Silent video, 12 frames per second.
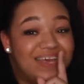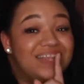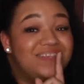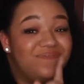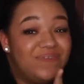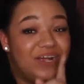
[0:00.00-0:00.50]

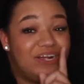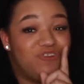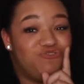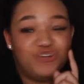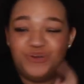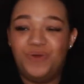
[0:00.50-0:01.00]
It's very
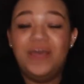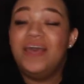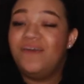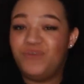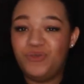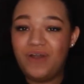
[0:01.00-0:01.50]
true.
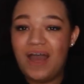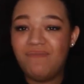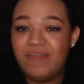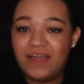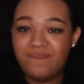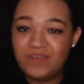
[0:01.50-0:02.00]
If you don't
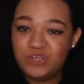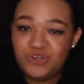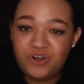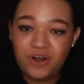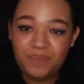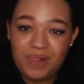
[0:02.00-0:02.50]
have like a
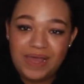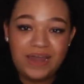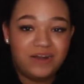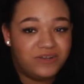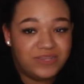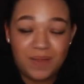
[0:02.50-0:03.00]
vision or a
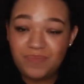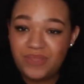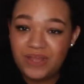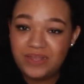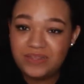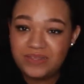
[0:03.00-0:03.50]
plan or
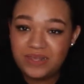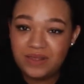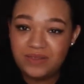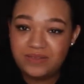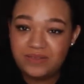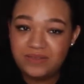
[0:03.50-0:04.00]
something
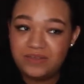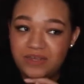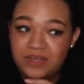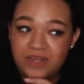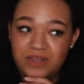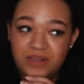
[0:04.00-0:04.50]
to
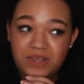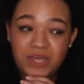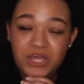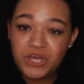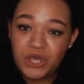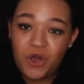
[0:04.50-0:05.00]

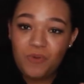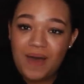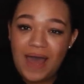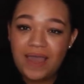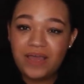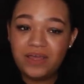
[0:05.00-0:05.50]
go
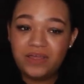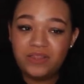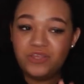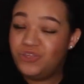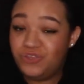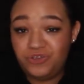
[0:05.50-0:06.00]
by,
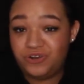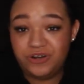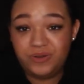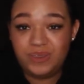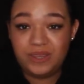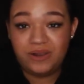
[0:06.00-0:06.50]

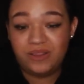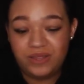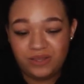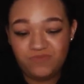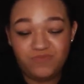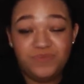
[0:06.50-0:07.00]
you're
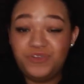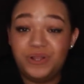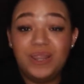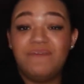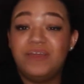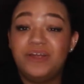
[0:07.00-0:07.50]

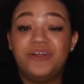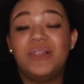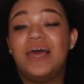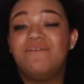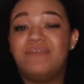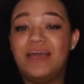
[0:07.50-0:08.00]
living your
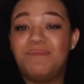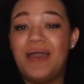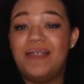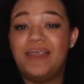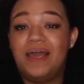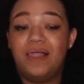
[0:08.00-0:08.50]
life day
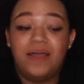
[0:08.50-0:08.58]
by day.